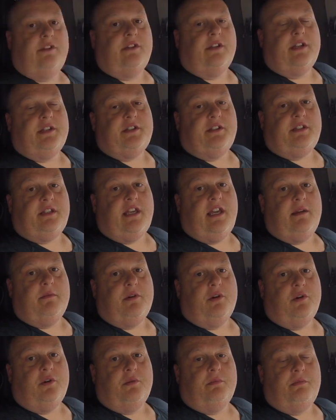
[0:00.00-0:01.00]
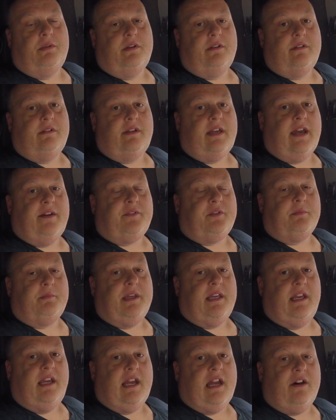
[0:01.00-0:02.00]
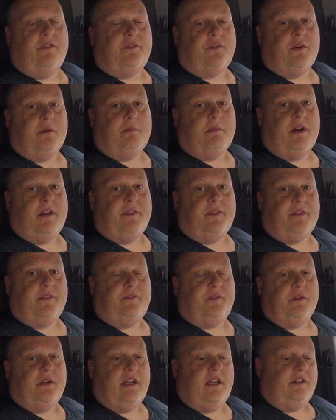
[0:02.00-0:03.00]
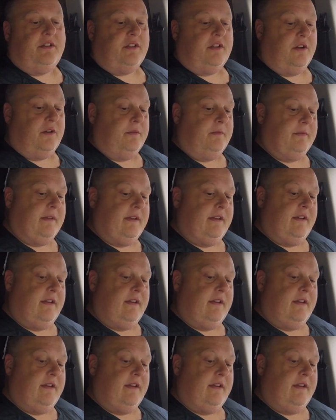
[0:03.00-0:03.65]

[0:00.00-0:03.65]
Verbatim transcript: So I just came home after being out for a month a few days ago.